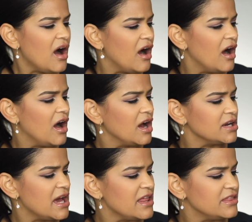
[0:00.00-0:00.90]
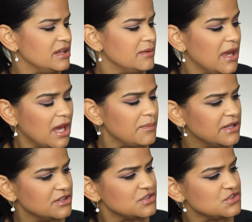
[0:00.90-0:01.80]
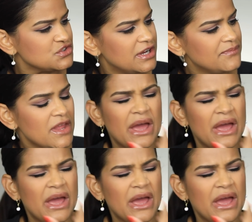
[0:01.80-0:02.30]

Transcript: on the makeup industry.